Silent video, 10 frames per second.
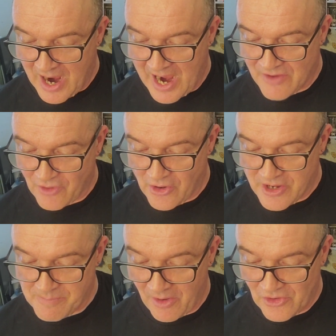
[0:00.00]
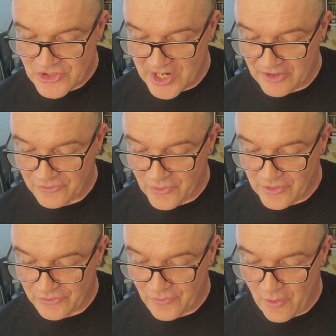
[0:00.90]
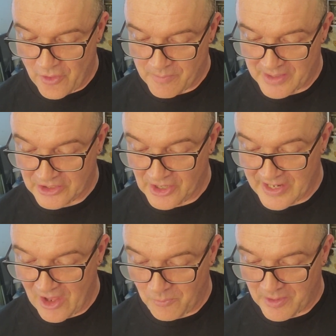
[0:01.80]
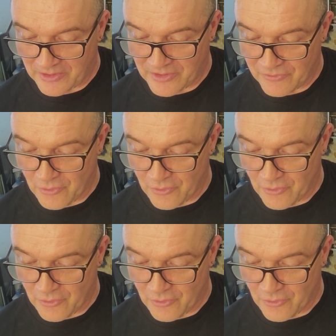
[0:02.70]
I have already apologized for its form, and cannot help it,